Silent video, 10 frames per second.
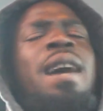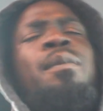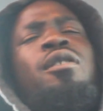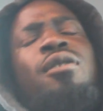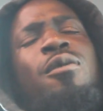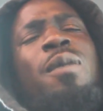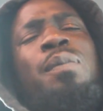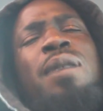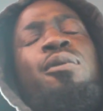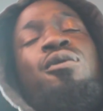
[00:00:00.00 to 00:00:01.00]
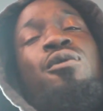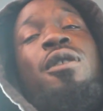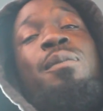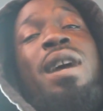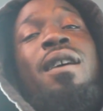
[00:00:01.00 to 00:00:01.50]
that. But you know when people
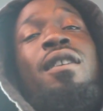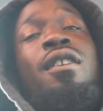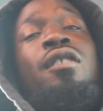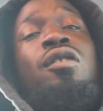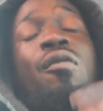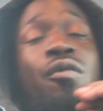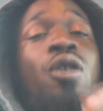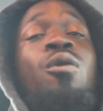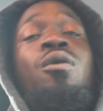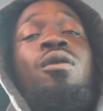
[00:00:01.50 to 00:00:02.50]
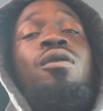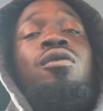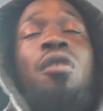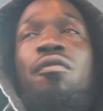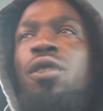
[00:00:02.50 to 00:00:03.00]
talk about the
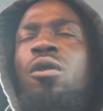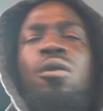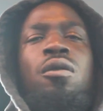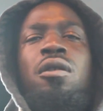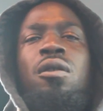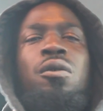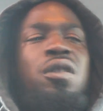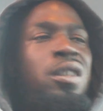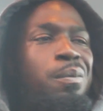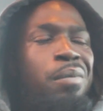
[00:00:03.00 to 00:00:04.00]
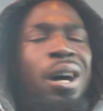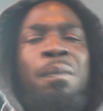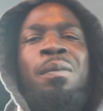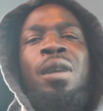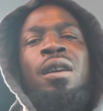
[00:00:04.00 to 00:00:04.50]
real, losing a
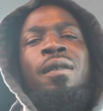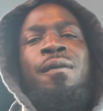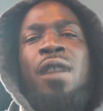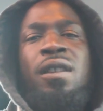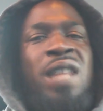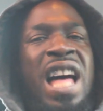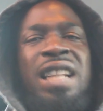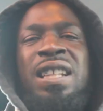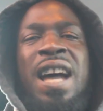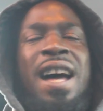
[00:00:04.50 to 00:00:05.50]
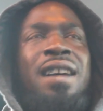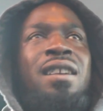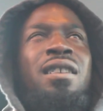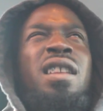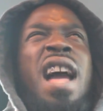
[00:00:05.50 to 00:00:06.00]
mum, things like that,
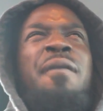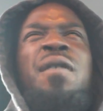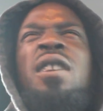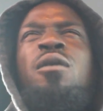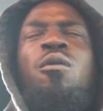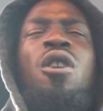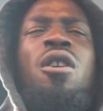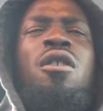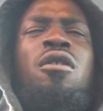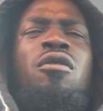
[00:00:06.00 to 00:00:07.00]
like things what?